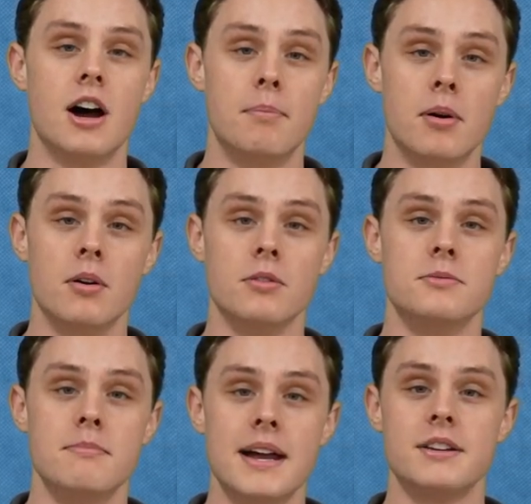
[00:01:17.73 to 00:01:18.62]
upholds
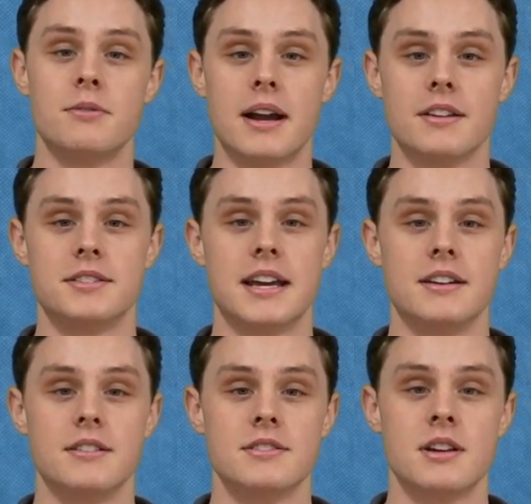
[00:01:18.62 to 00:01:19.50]
many rail
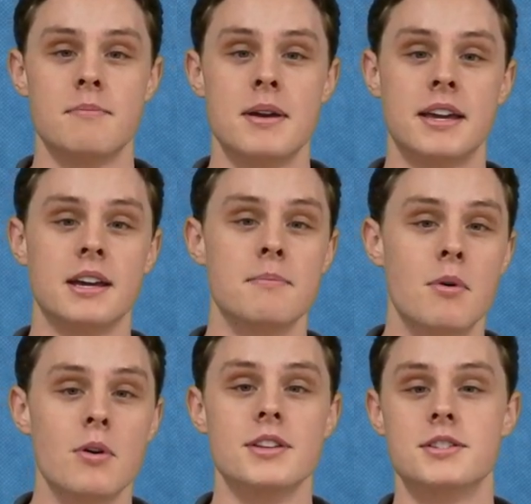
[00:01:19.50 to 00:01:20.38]
standards, making it
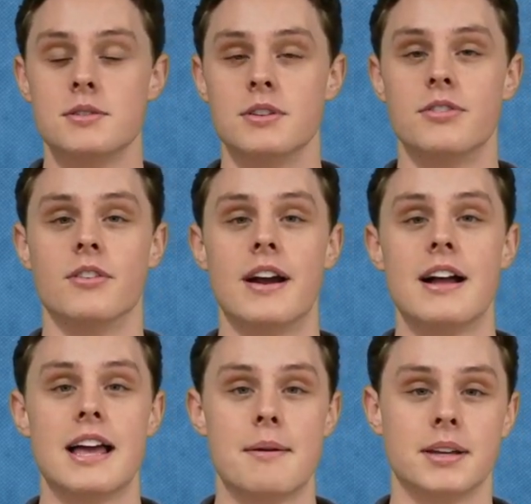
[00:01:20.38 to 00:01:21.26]
more than suited for
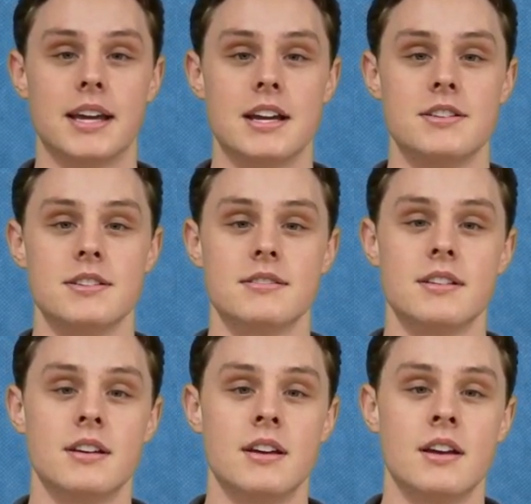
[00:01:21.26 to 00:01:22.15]
rail
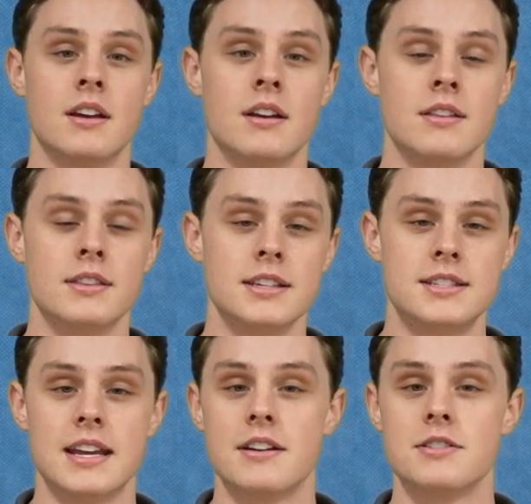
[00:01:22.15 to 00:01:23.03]
applications. These
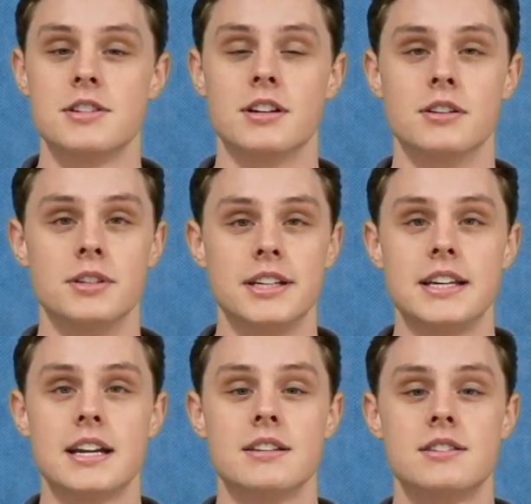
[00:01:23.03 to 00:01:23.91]
standards include
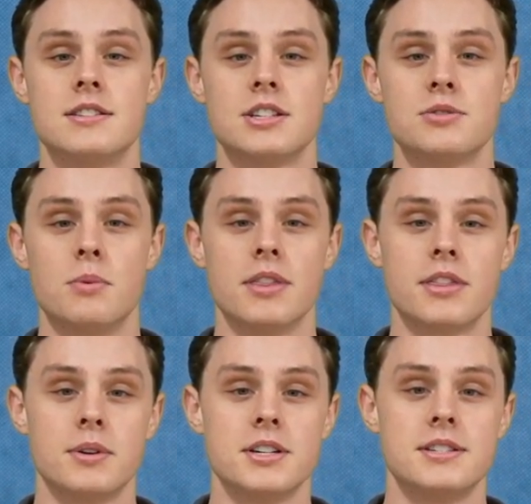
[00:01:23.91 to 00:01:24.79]
EN
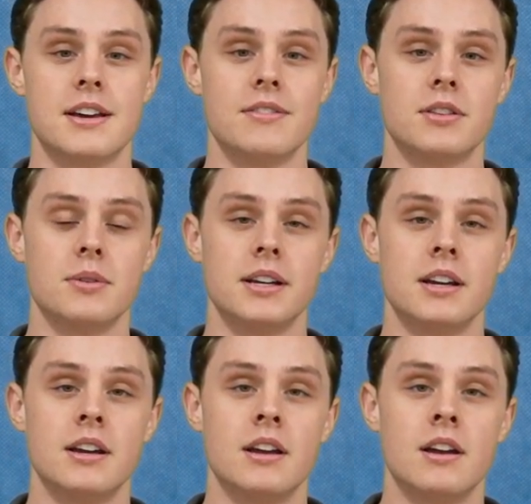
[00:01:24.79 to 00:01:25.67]

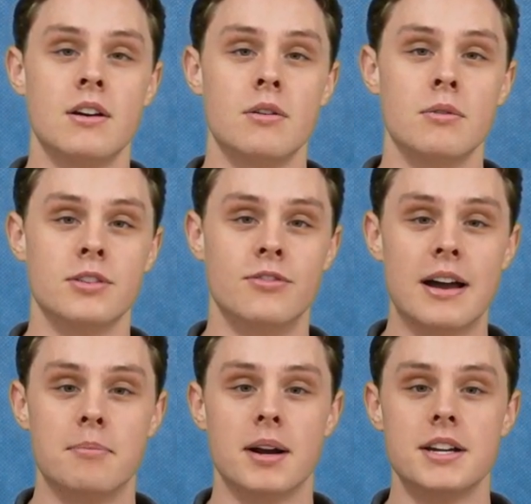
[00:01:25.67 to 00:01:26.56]
61373 with
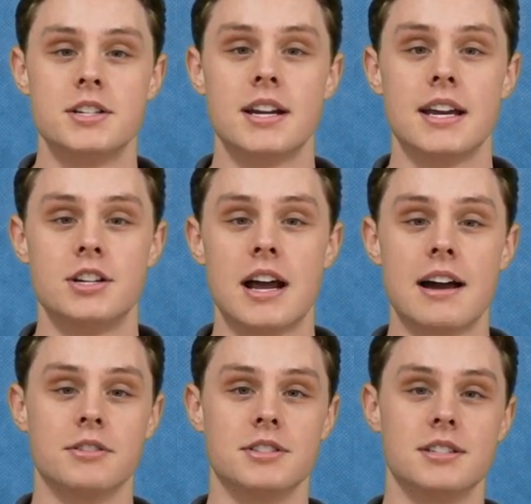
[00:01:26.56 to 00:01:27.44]
vibration and
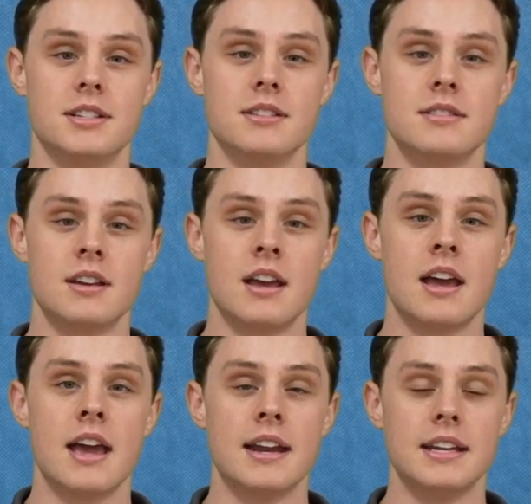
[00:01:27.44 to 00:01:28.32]
shock resistance,
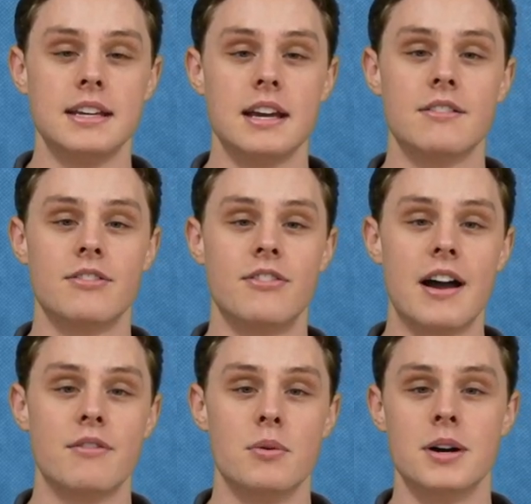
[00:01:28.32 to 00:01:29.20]
and EN
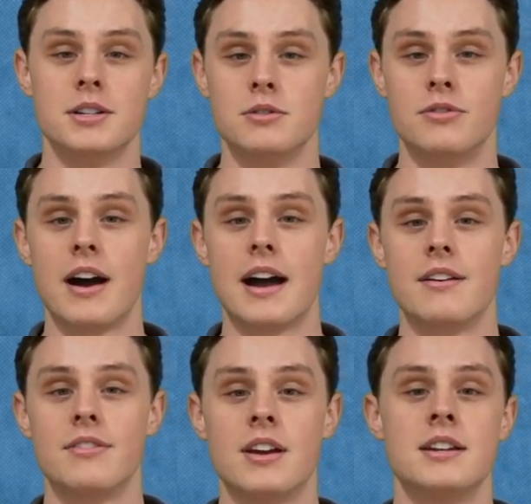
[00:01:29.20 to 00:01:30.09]

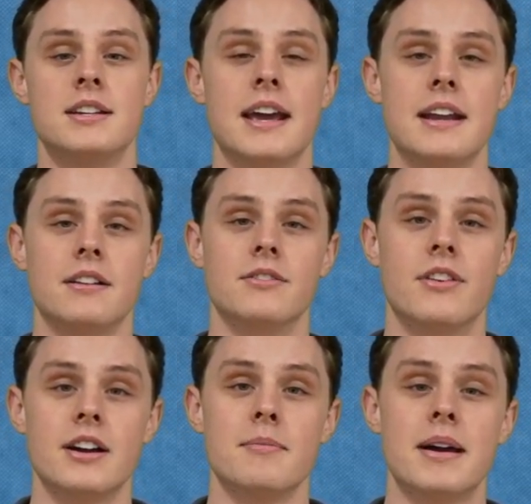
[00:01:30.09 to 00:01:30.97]
50125 to handle
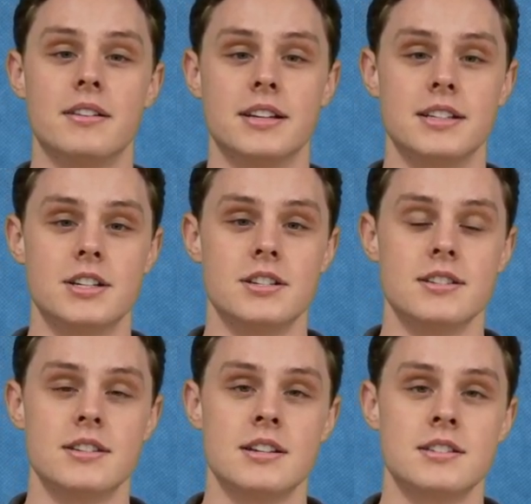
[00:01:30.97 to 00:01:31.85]
environmental
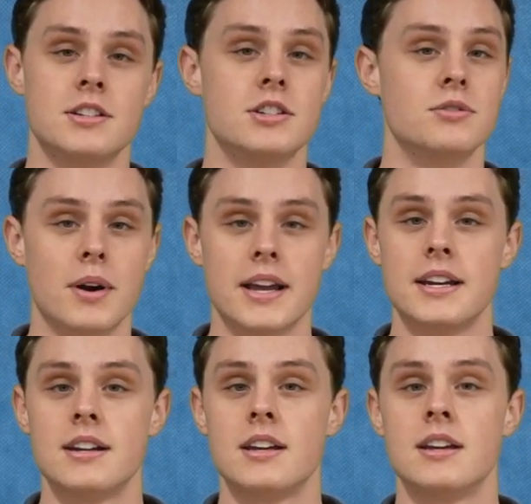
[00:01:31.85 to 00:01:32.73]
conditions such as rain,